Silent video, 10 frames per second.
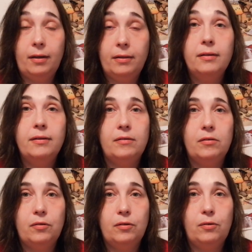I think this
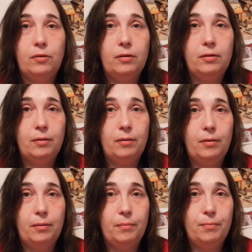is a good
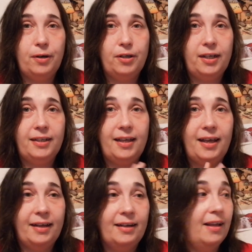project
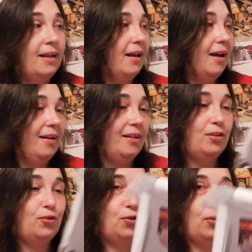and I
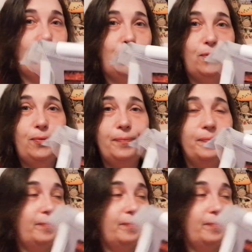need to show you